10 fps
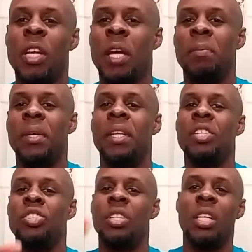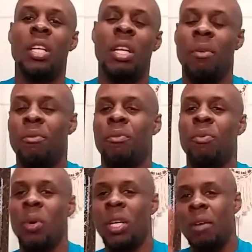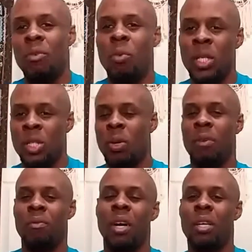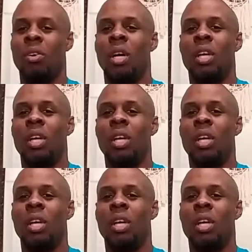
can be the G cliff, whatever which one follow.